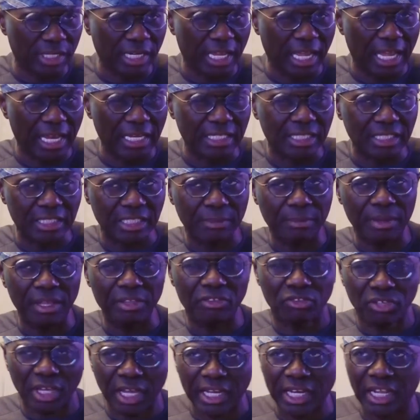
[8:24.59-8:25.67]
the entertainment
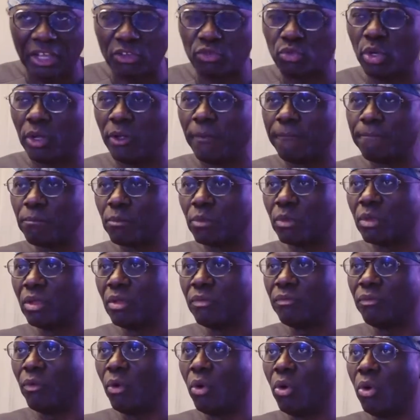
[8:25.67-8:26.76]
side as well,
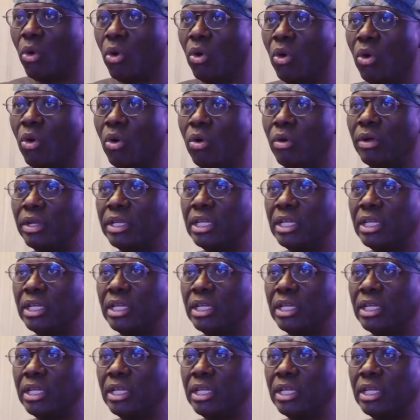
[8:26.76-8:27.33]
for